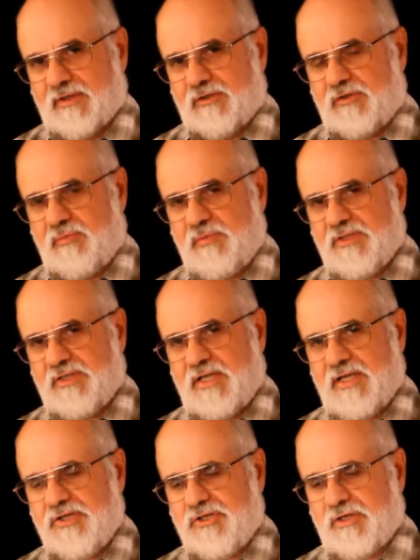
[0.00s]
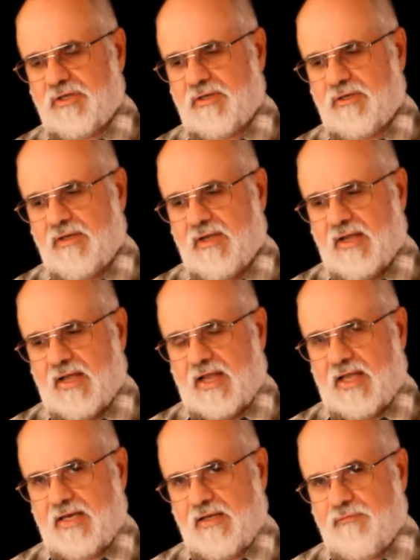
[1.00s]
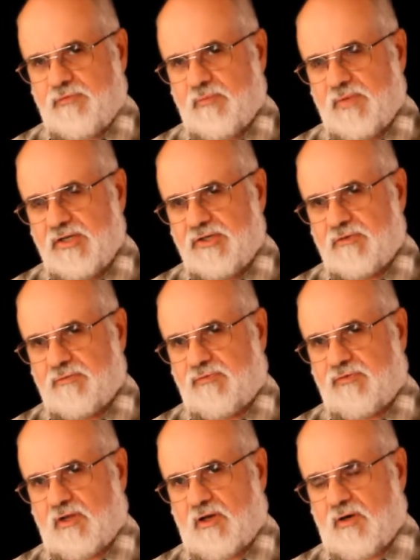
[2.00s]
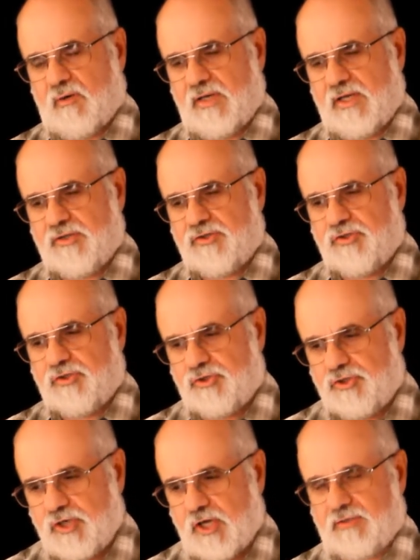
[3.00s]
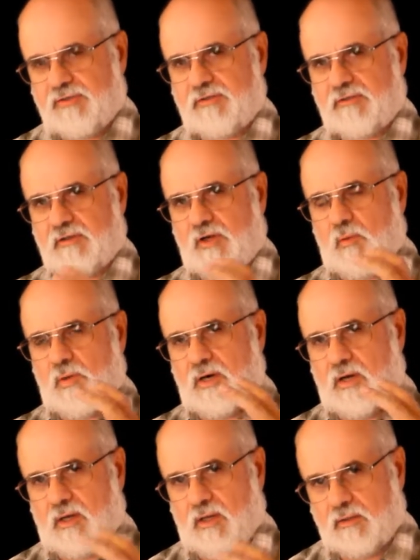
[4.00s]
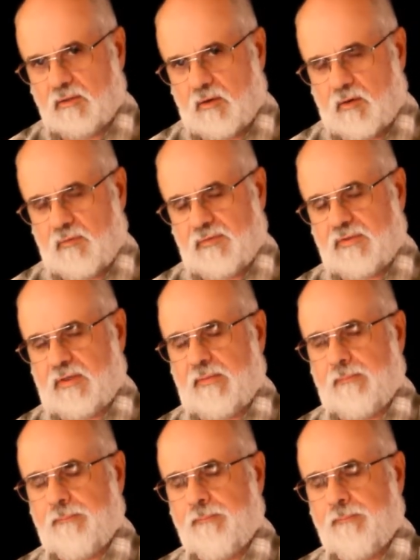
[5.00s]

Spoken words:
communication and information flow is just going on all the time.